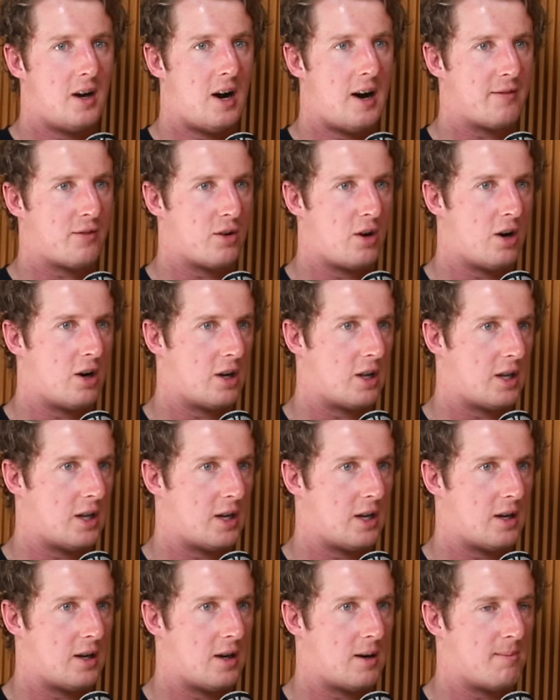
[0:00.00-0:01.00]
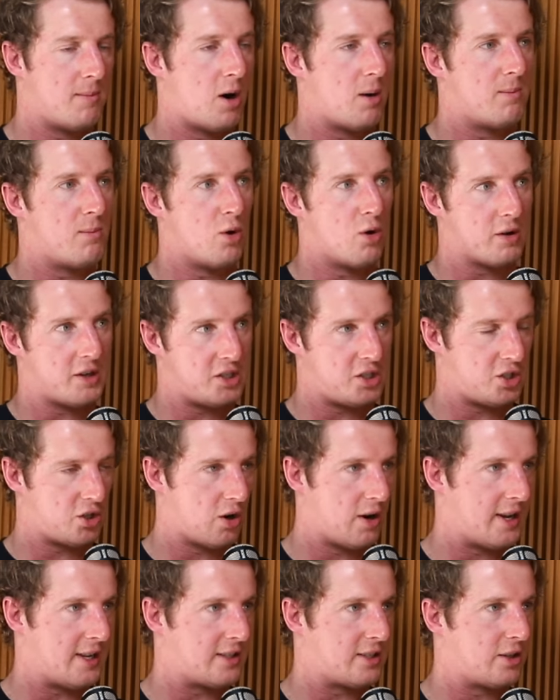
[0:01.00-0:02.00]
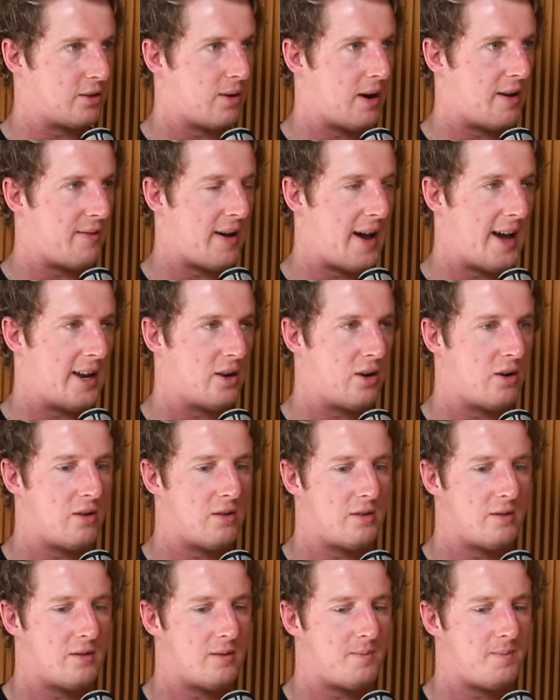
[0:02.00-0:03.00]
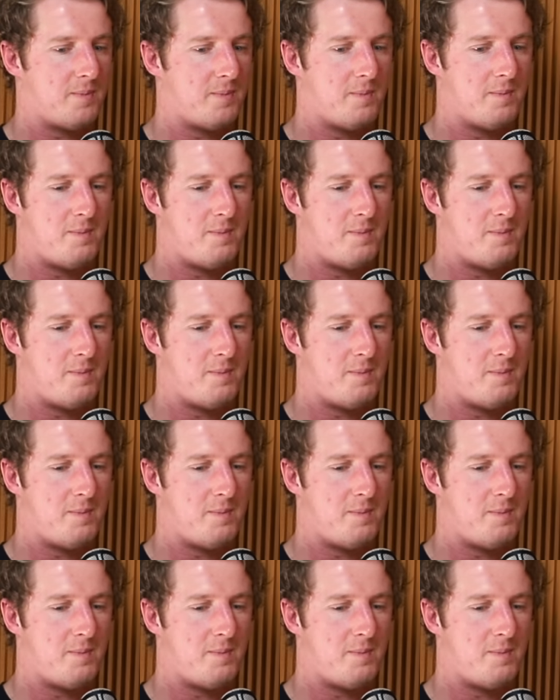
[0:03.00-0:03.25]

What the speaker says: I've got a Mob Mortgage Choice who I've had on